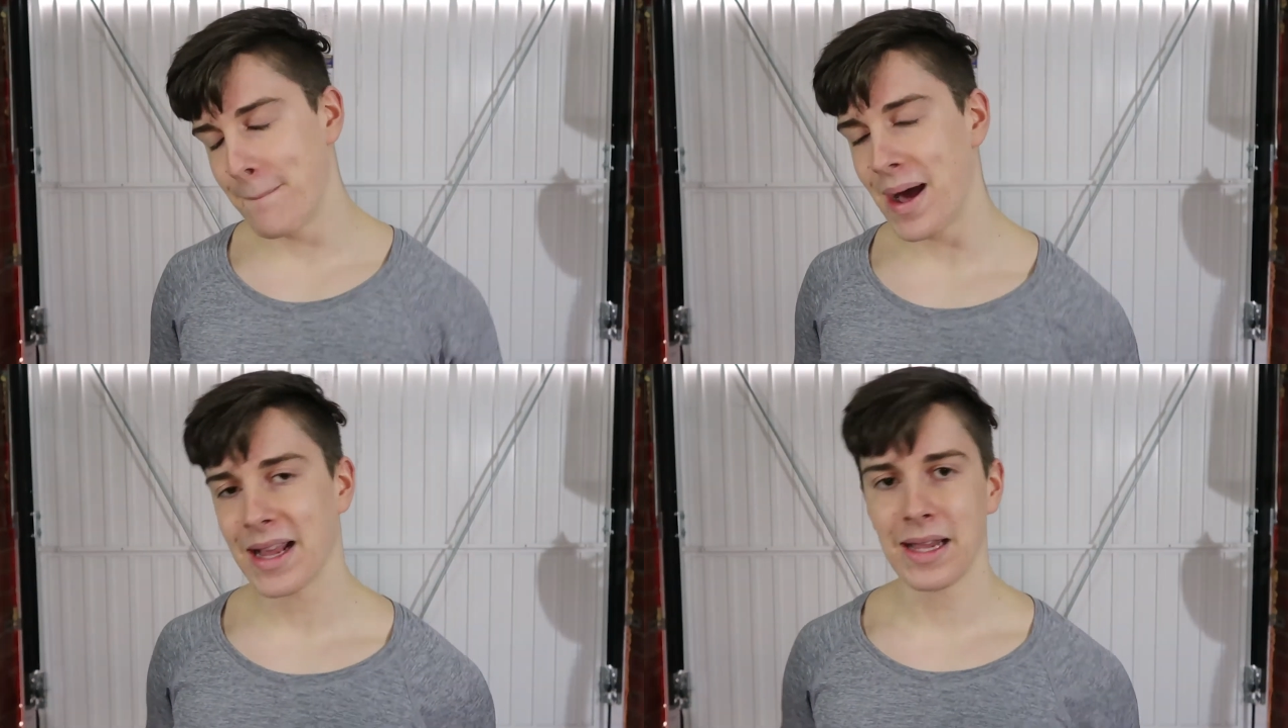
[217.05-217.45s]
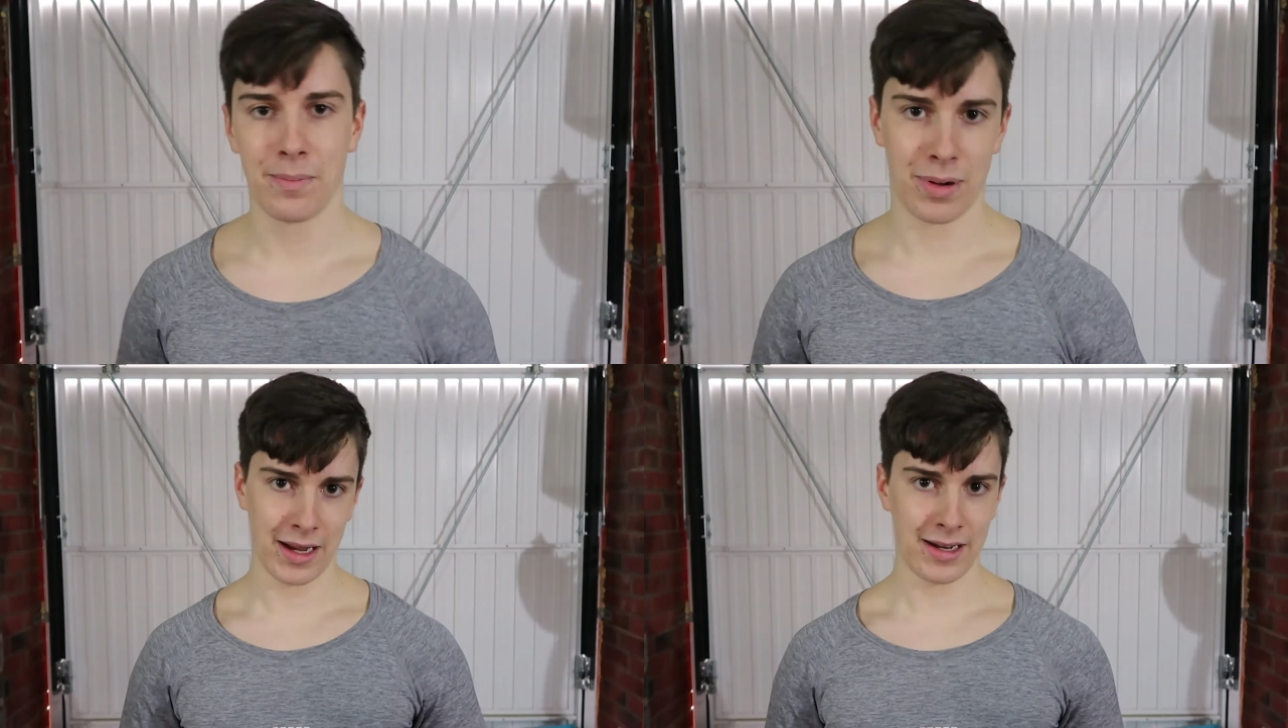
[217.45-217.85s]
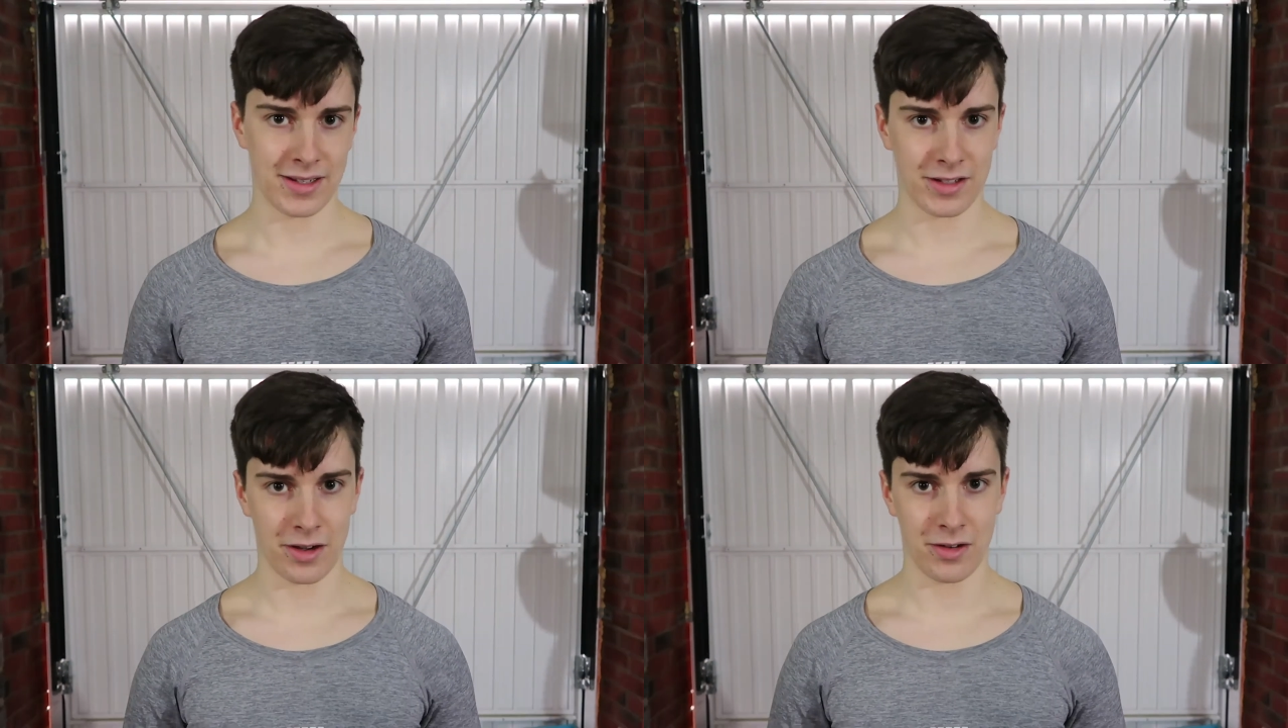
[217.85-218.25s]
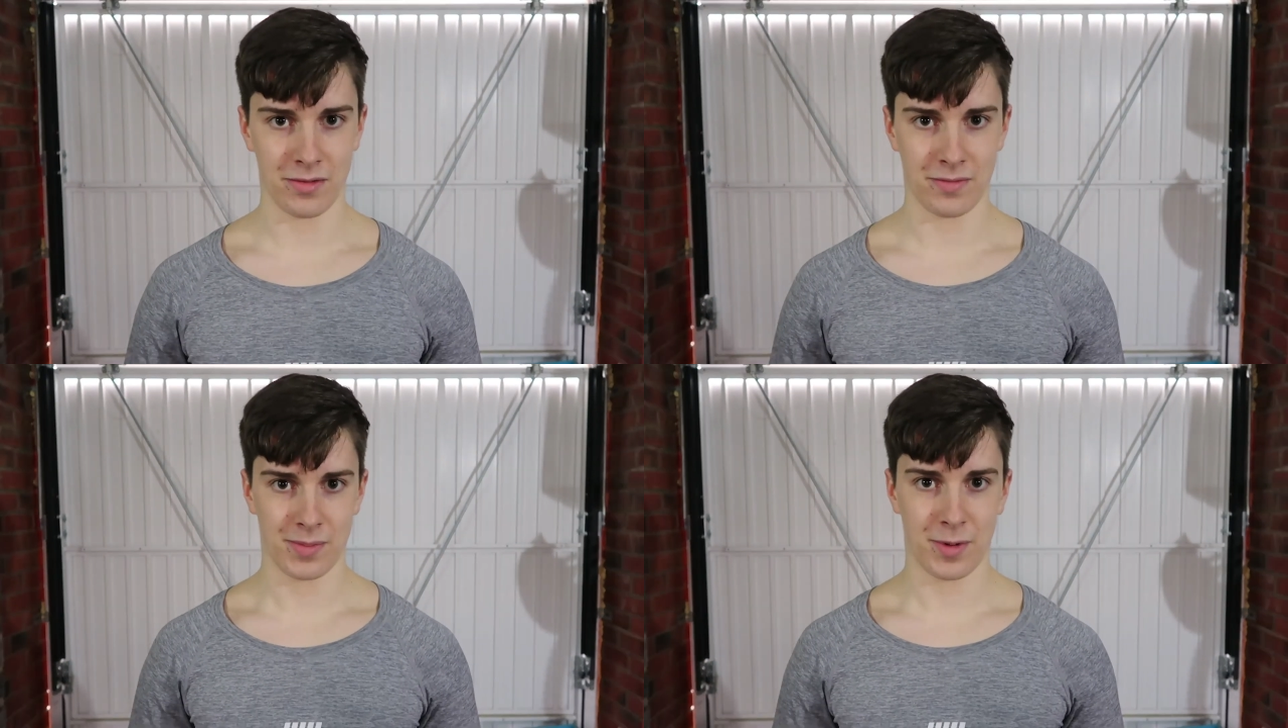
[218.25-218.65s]
banging playlist going
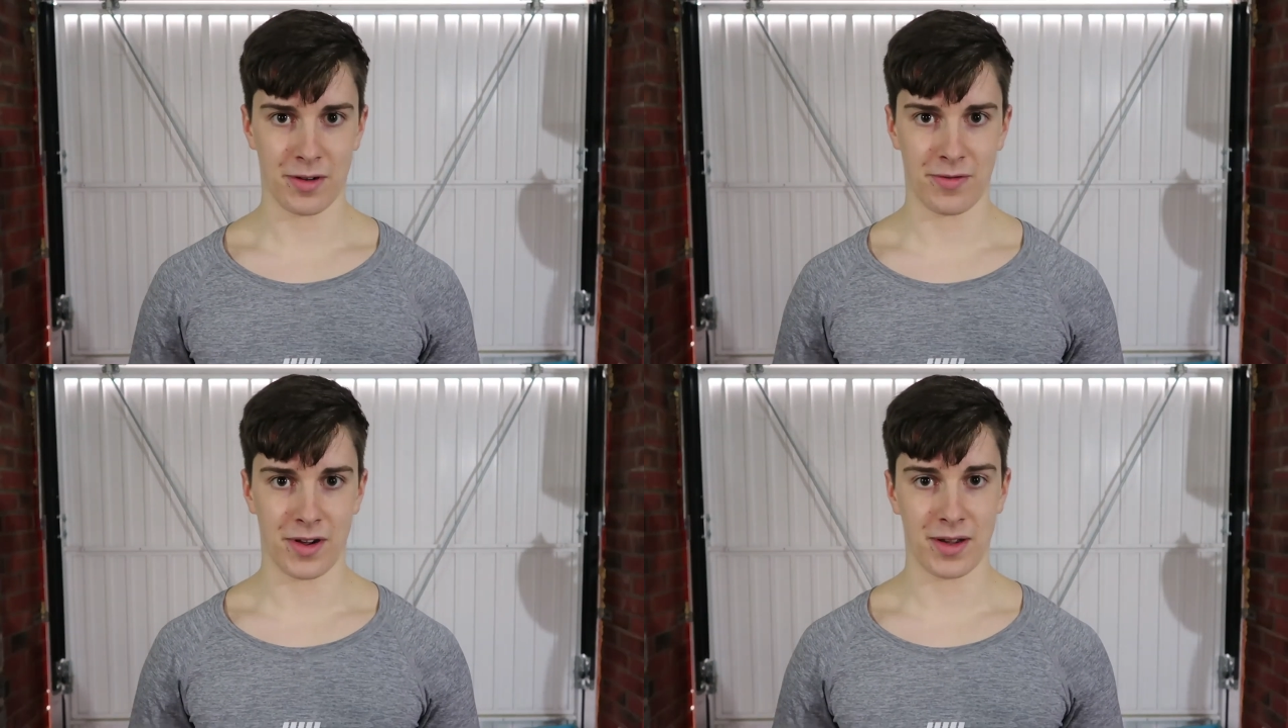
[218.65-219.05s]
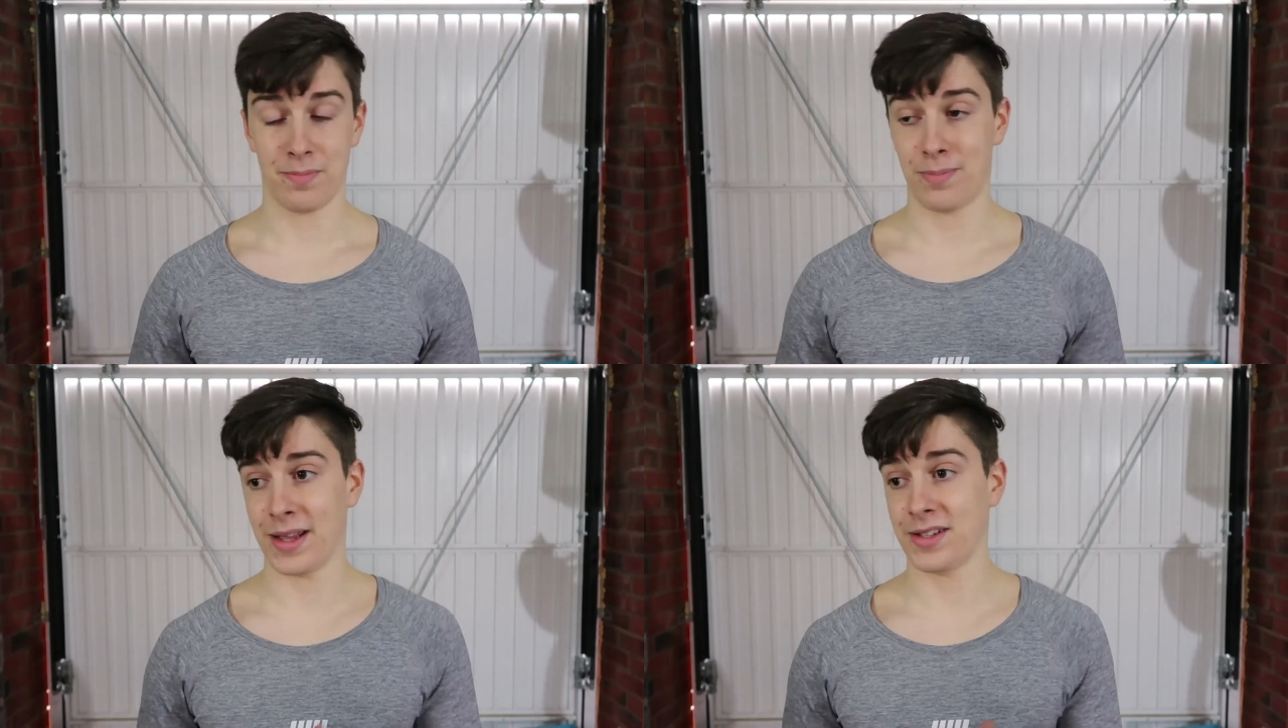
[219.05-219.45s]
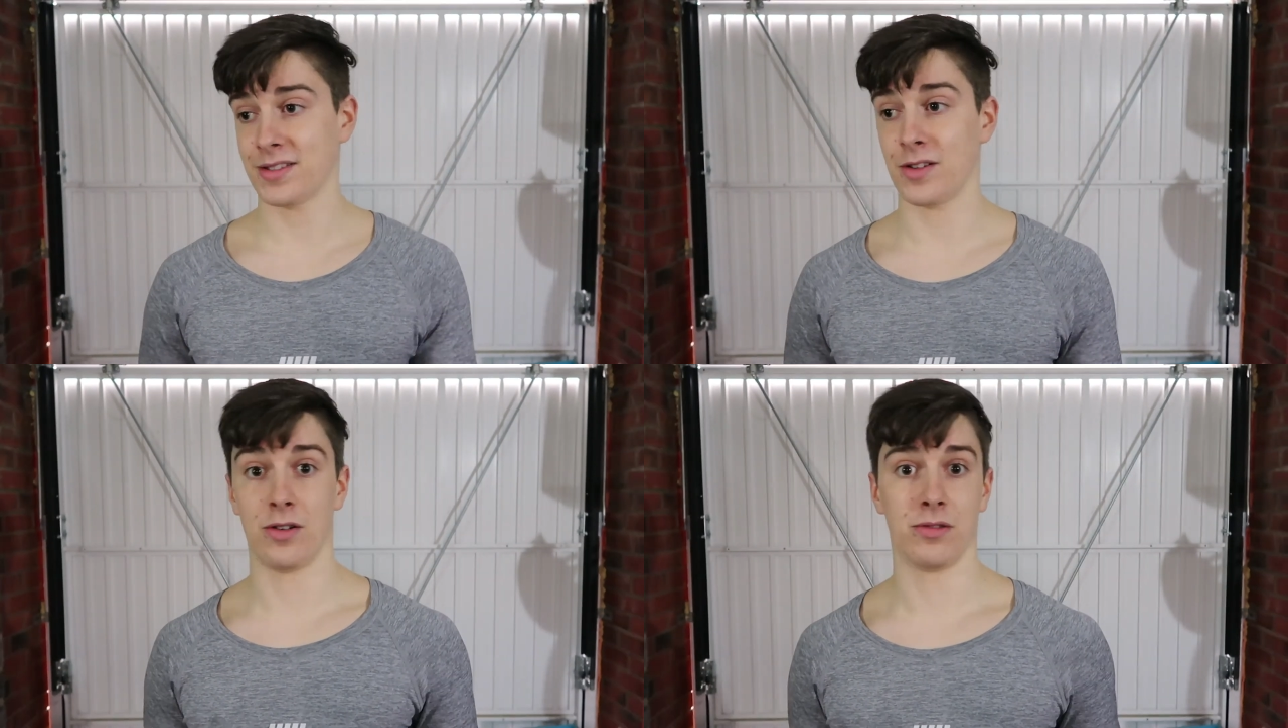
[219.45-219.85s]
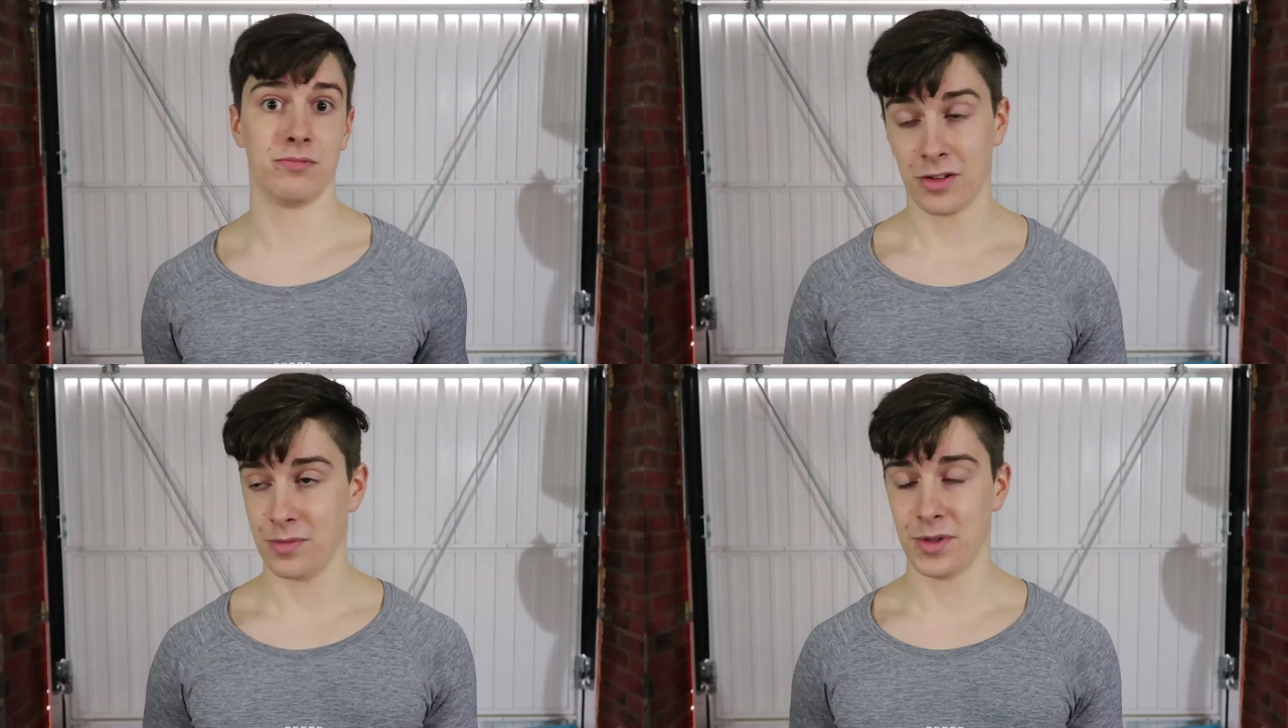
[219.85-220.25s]
on Spotify based
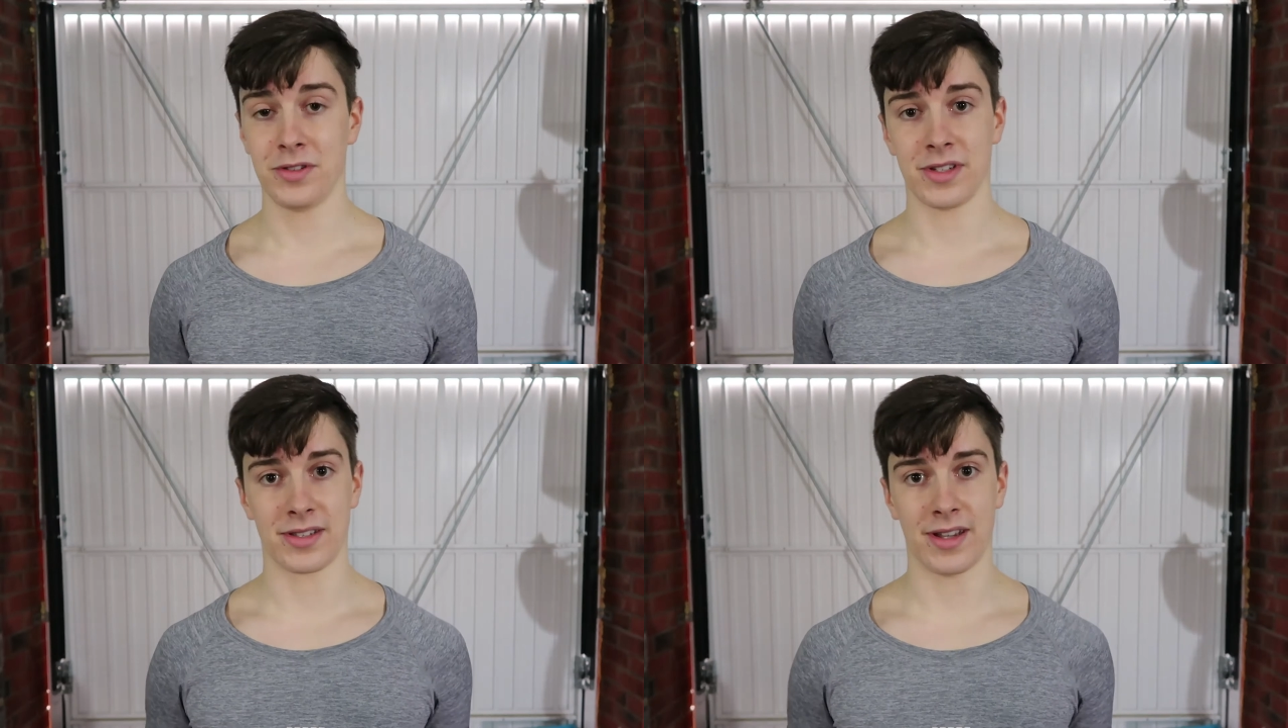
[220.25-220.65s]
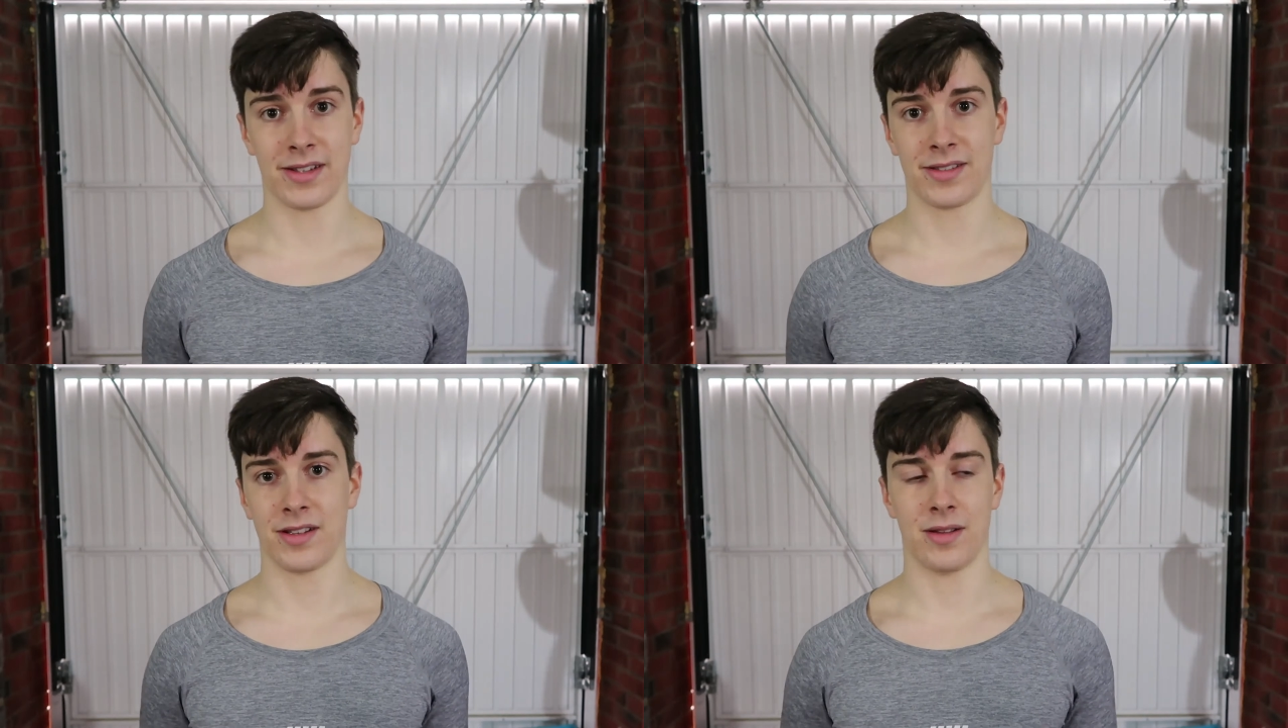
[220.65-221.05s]
on your music taste.